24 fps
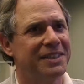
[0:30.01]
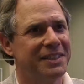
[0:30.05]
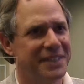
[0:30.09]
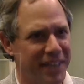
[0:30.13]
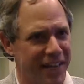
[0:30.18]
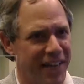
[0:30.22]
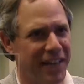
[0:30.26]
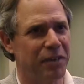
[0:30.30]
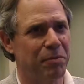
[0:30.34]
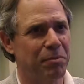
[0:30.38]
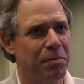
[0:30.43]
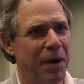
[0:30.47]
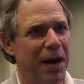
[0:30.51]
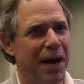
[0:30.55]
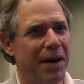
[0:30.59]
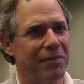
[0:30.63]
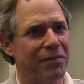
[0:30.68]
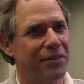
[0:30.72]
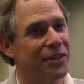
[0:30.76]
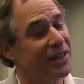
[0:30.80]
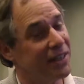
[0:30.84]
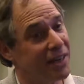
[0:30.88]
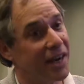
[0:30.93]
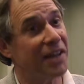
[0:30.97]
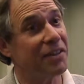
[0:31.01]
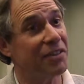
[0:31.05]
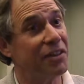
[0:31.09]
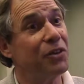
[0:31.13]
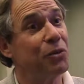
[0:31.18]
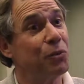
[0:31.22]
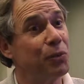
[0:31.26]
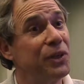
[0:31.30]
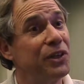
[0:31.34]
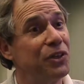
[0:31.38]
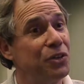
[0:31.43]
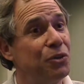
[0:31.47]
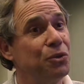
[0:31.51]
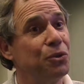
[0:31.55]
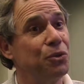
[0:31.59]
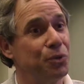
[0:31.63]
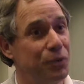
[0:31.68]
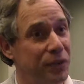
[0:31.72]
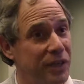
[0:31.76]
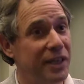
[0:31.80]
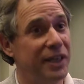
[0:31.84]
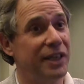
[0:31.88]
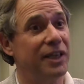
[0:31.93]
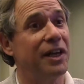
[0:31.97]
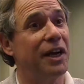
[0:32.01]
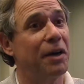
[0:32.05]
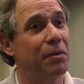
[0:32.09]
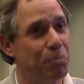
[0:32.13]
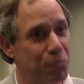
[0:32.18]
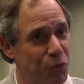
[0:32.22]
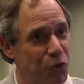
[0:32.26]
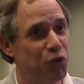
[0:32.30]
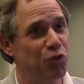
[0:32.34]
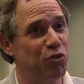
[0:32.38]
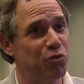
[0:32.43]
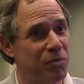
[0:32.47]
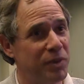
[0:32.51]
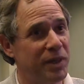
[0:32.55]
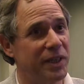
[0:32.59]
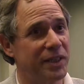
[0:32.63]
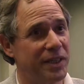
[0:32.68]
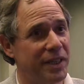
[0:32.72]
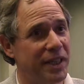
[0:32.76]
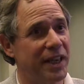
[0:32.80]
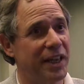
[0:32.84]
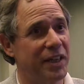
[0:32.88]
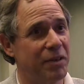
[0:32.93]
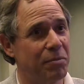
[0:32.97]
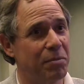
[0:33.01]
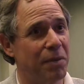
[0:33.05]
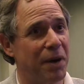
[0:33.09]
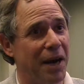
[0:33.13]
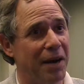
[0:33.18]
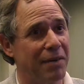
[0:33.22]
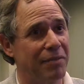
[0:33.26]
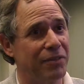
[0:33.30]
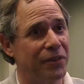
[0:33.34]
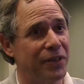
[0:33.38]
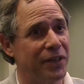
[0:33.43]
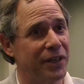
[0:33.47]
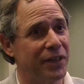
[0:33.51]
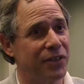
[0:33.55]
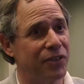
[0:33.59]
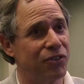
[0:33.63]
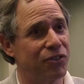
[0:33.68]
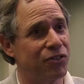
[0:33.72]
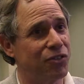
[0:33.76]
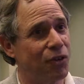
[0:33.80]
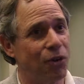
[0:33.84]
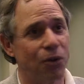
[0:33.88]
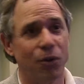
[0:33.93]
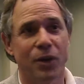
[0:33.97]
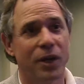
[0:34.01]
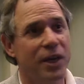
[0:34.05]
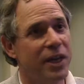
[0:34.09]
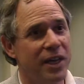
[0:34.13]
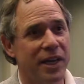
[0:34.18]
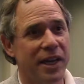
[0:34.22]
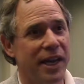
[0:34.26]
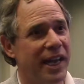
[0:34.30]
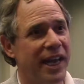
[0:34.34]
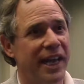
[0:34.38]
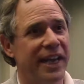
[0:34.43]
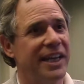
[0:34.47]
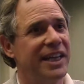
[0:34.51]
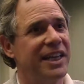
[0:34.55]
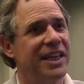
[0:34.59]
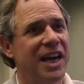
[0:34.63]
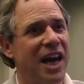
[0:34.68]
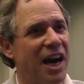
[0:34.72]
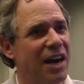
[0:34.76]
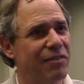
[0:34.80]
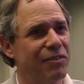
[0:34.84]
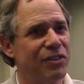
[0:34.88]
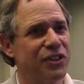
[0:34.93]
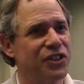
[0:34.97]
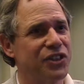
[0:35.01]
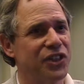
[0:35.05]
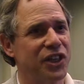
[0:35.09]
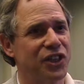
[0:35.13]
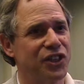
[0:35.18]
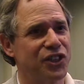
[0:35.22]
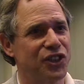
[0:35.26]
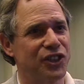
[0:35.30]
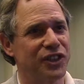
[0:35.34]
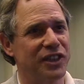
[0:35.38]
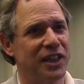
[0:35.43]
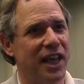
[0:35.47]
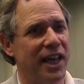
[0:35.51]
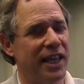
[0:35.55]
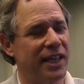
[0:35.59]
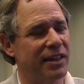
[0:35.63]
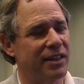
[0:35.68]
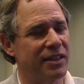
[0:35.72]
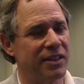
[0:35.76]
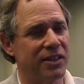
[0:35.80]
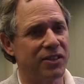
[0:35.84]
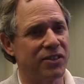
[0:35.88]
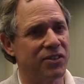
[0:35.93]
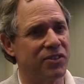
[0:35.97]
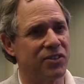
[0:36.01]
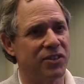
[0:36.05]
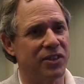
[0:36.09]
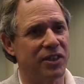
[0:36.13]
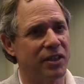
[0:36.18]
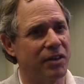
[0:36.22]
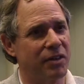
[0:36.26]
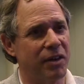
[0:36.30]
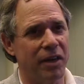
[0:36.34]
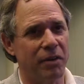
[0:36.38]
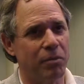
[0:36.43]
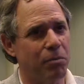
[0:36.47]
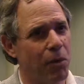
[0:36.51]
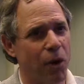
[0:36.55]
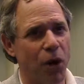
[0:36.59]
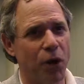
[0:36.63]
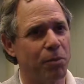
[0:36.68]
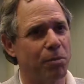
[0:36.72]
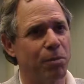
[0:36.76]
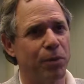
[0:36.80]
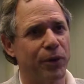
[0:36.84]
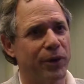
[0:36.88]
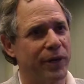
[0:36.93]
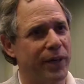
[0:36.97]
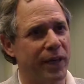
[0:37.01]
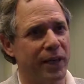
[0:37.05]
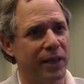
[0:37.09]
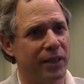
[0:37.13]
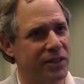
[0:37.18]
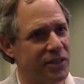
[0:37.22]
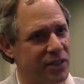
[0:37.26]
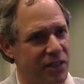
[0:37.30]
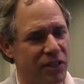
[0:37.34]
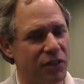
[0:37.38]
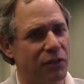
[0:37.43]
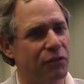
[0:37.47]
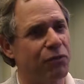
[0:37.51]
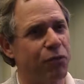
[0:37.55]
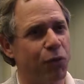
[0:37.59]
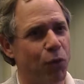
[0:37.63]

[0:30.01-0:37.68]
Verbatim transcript: to end poverty. And I think we do need a movement to end poverty. And so any conversation like this, and, and Mark Bergel is at the